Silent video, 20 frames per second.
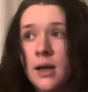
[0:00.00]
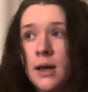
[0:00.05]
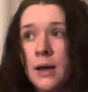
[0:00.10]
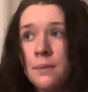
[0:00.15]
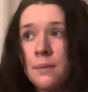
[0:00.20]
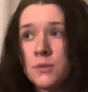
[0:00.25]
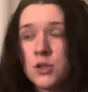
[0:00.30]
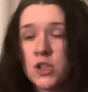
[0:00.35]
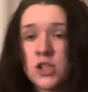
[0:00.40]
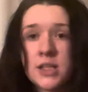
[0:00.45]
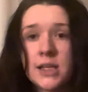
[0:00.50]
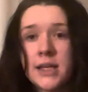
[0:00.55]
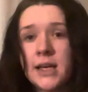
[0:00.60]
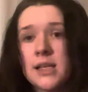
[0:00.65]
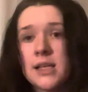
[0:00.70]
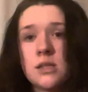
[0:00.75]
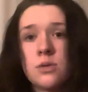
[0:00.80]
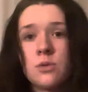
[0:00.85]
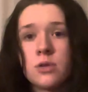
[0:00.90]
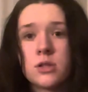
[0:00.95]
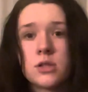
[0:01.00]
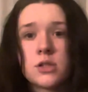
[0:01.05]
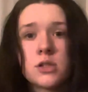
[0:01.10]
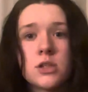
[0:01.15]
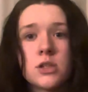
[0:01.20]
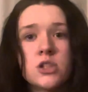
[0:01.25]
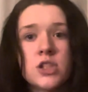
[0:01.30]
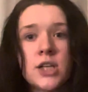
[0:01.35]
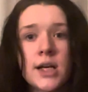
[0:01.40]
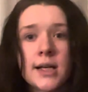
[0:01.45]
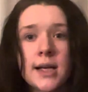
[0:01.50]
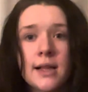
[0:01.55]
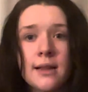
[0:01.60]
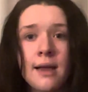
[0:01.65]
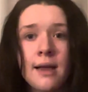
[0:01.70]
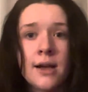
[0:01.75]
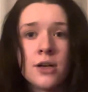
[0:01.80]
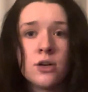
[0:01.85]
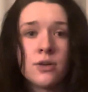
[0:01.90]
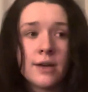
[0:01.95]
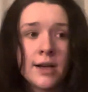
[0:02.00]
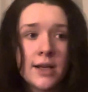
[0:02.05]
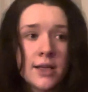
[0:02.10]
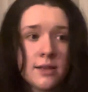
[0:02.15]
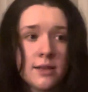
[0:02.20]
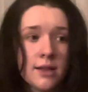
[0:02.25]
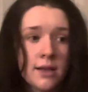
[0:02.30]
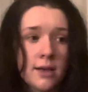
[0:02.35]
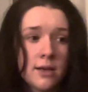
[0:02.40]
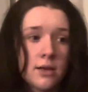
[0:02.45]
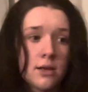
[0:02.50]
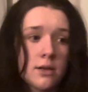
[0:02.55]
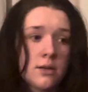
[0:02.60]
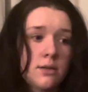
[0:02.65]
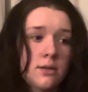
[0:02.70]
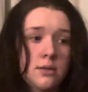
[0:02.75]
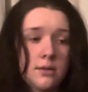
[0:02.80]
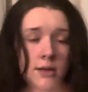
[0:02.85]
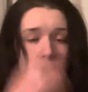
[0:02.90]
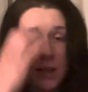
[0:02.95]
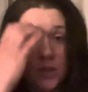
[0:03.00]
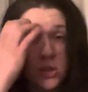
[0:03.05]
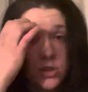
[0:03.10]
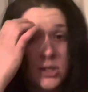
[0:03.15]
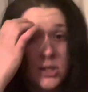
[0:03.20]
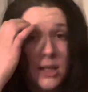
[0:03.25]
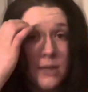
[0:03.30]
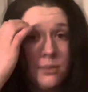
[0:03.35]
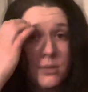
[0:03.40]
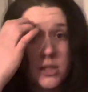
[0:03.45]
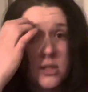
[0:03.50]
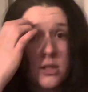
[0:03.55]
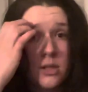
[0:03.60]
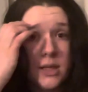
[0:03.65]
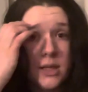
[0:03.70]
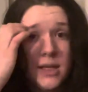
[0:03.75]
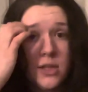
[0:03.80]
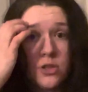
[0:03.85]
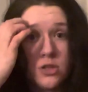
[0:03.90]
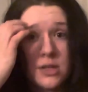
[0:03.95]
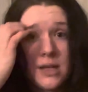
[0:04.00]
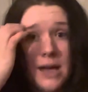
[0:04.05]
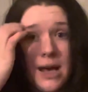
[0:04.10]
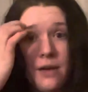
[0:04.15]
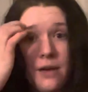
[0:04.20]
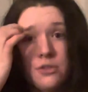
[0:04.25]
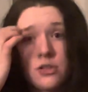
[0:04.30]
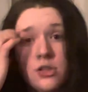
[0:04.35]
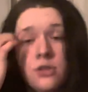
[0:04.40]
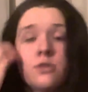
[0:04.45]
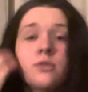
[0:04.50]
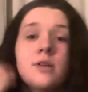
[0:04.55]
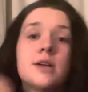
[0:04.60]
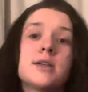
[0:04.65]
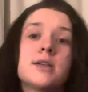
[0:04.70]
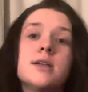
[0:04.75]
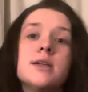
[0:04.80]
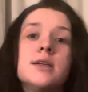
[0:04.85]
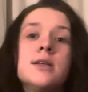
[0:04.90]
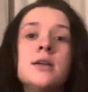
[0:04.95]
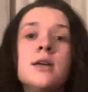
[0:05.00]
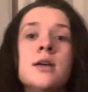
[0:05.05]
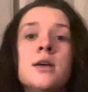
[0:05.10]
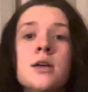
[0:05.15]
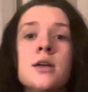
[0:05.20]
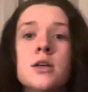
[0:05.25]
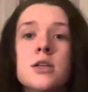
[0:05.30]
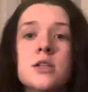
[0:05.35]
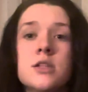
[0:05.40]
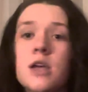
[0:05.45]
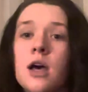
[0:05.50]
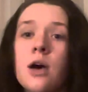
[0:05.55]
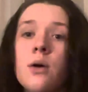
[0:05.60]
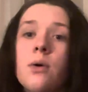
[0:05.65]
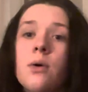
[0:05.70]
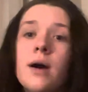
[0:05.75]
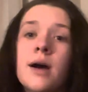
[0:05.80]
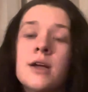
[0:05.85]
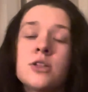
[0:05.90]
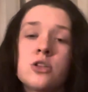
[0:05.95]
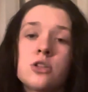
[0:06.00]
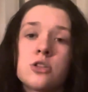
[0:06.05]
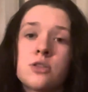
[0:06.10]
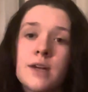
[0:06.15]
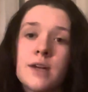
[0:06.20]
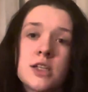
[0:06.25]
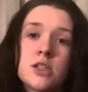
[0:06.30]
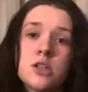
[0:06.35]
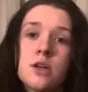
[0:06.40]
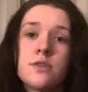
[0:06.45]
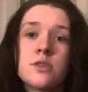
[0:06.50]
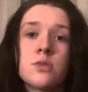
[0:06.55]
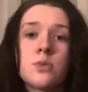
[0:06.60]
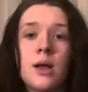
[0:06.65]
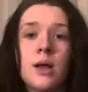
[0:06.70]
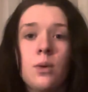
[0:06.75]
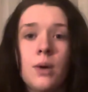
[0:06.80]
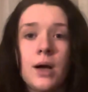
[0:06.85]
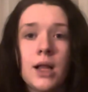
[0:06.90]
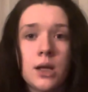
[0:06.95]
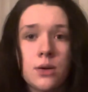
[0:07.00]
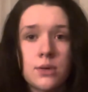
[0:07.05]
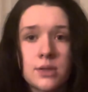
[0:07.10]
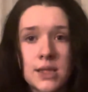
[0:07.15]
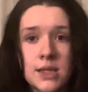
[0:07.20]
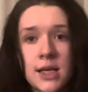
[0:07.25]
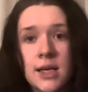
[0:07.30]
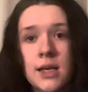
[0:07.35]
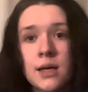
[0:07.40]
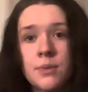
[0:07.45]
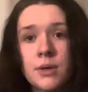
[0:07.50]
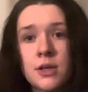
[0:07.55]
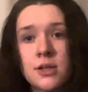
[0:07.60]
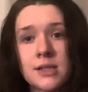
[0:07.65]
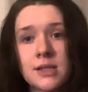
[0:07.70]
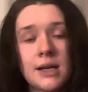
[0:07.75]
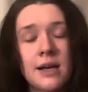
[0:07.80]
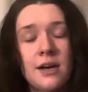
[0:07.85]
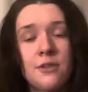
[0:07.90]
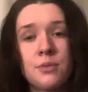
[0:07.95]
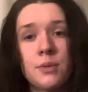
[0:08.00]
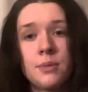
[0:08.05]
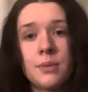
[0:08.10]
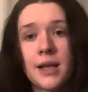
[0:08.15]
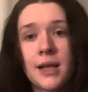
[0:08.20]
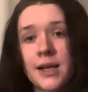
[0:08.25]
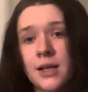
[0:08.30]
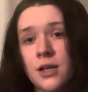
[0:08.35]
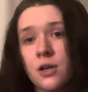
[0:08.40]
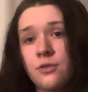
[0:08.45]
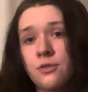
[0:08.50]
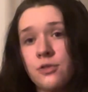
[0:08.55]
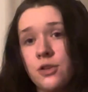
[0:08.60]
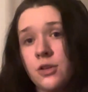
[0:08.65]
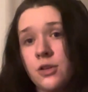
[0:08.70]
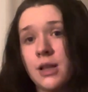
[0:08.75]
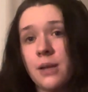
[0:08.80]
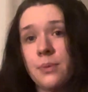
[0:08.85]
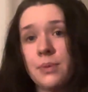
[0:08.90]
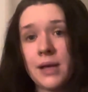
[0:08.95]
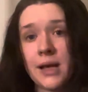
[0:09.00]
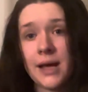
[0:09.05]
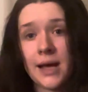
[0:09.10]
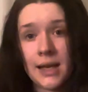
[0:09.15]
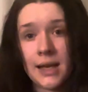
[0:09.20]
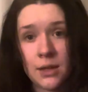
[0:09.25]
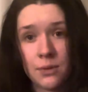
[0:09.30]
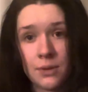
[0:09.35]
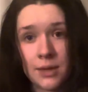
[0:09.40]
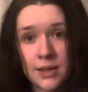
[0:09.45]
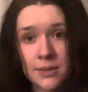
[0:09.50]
just in case he wants to check her leg or anything. I just clipped it so that he doesn't have to, frankly. So I took the rest off as well while I was there because I have been planning on full clipping it anyway.